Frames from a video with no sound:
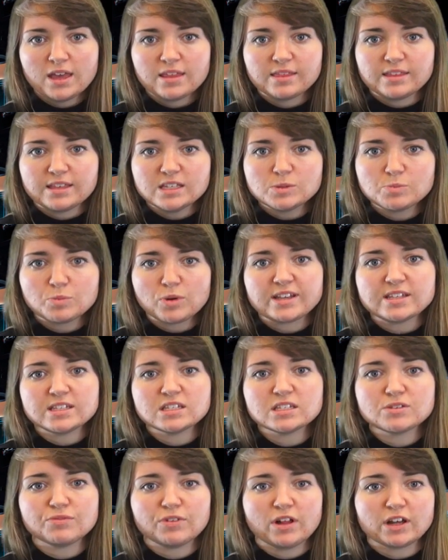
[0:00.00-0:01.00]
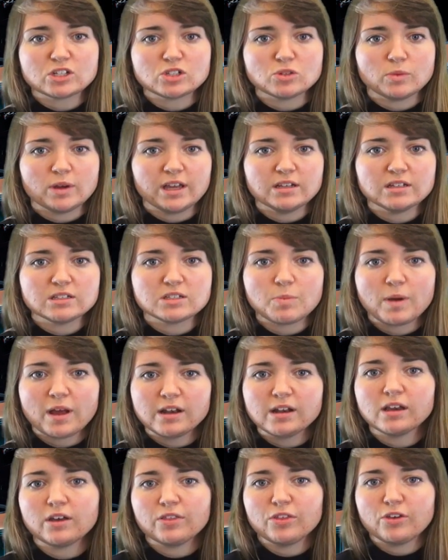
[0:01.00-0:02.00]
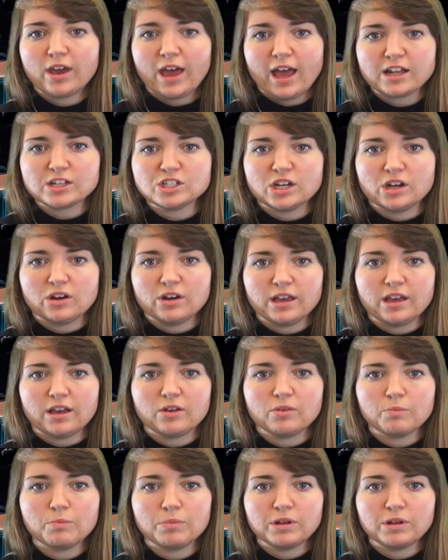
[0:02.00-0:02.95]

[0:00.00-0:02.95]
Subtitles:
These prices fluctuate depending on their catch area,